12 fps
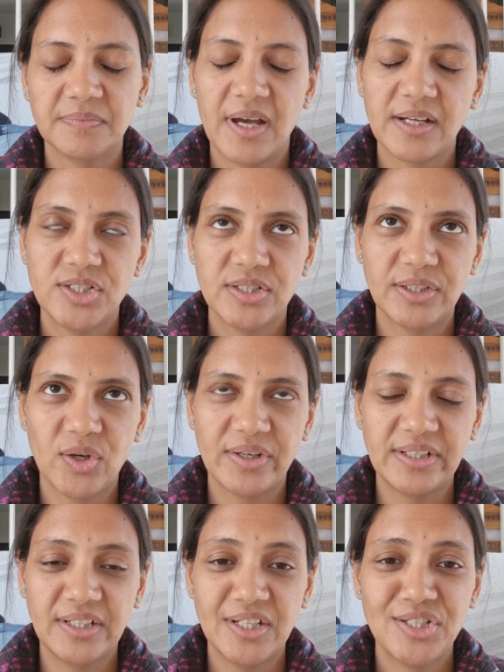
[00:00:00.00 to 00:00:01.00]
actually
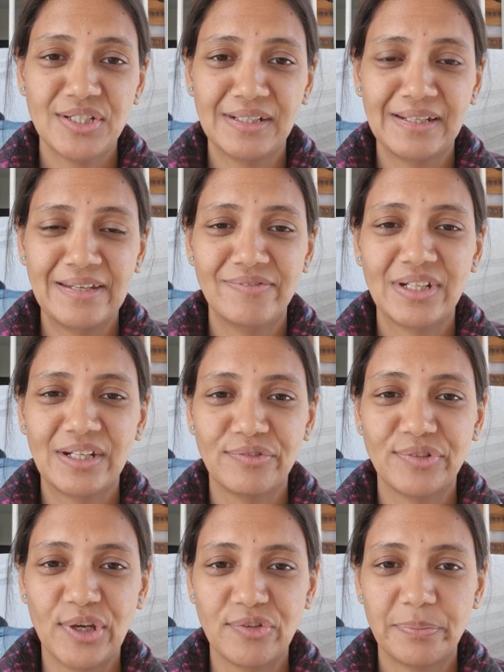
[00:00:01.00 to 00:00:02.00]
not initial, even
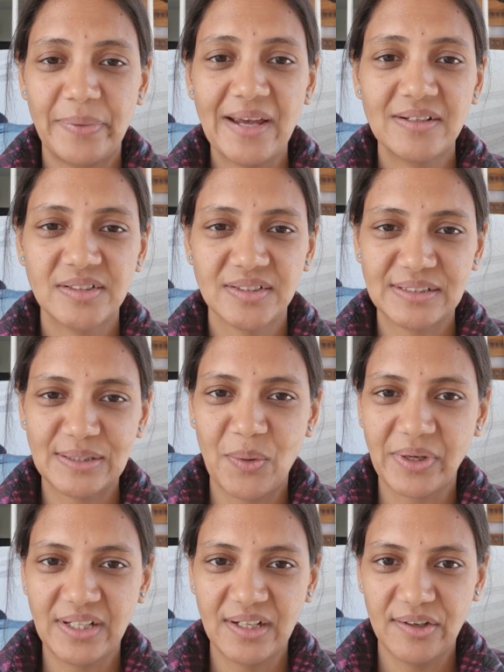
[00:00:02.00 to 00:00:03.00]
if you have practiced
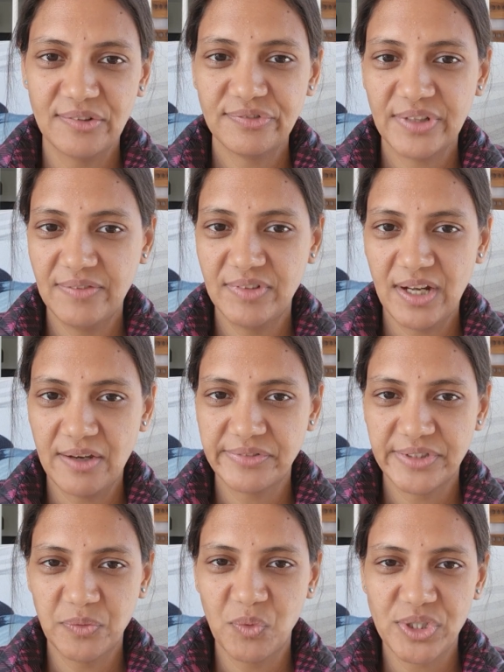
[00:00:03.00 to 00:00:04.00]
long enough, even
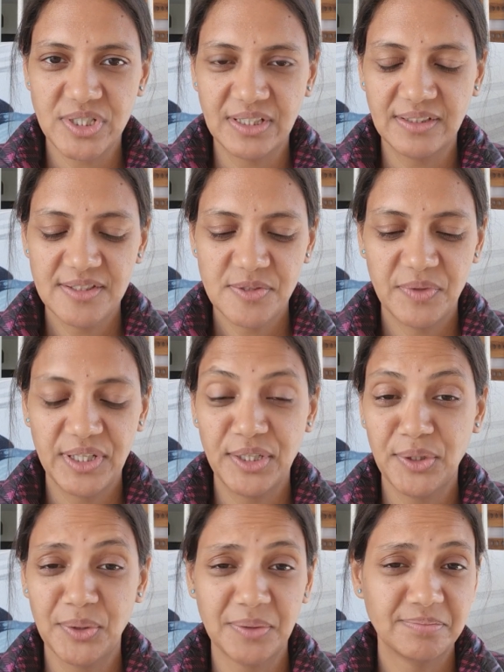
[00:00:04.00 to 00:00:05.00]
after watching this
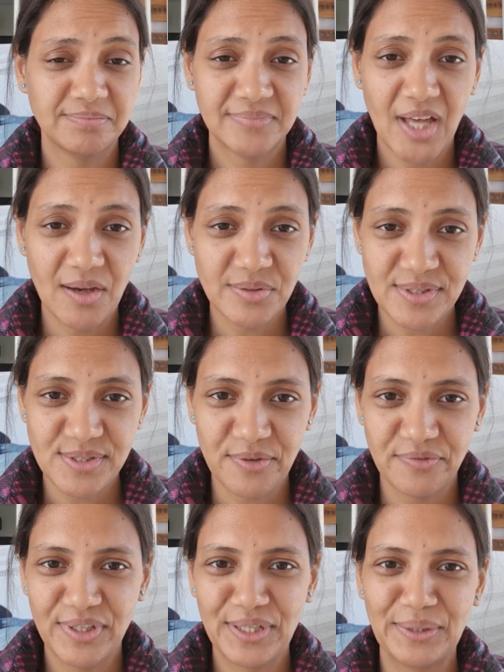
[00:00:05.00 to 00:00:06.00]
video or thousands
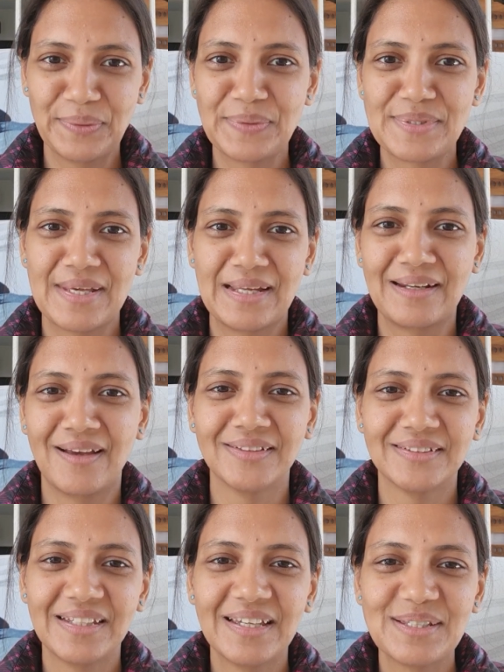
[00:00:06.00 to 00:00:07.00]
of videos and
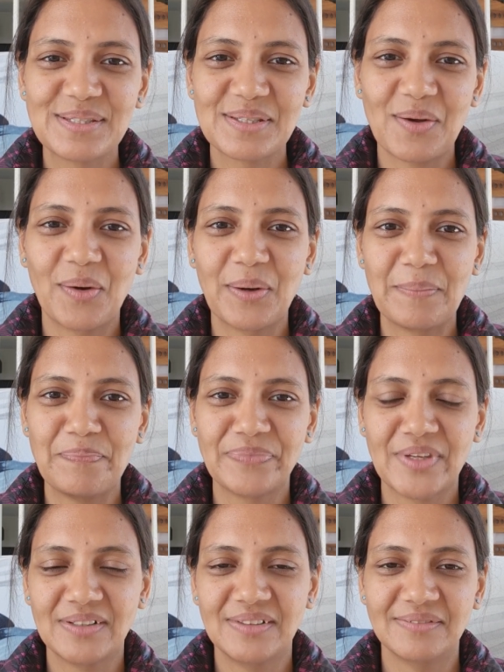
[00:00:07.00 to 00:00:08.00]
other things
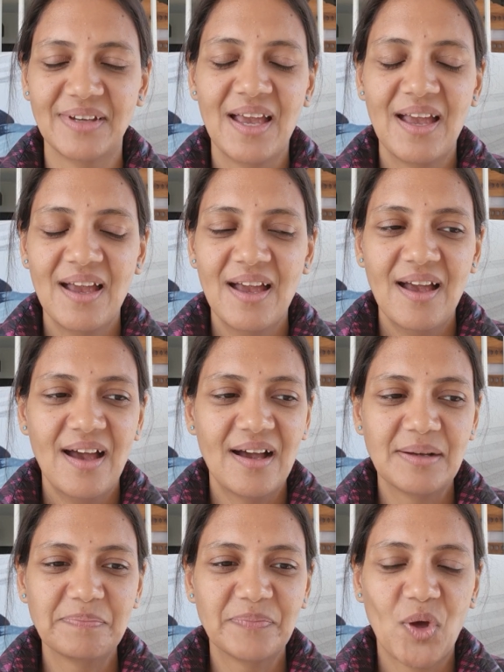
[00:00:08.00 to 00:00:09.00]
on
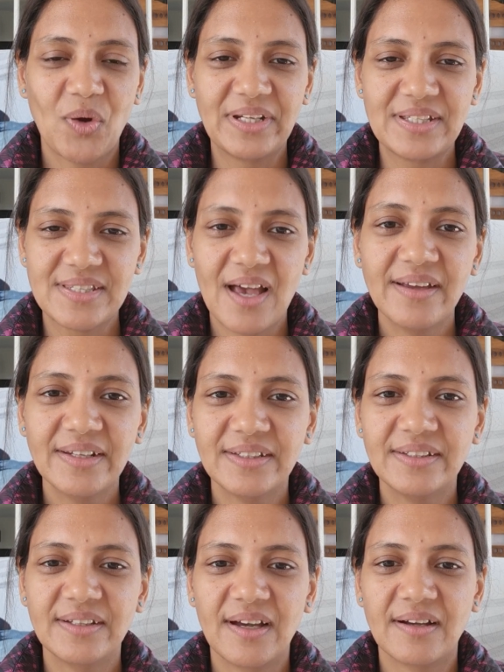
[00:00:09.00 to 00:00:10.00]

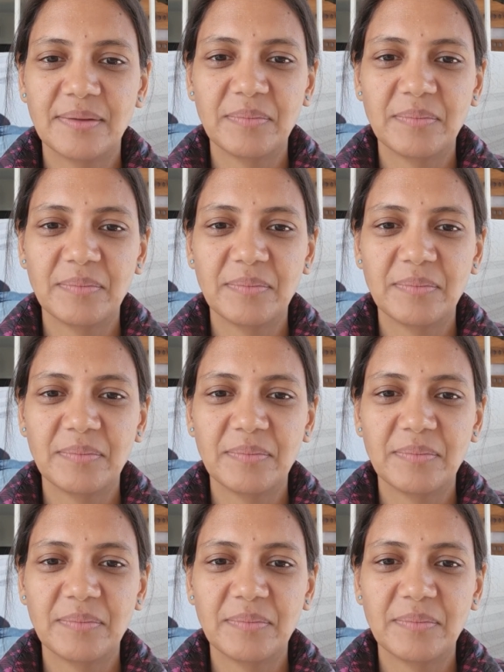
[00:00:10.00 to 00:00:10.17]
anxiety,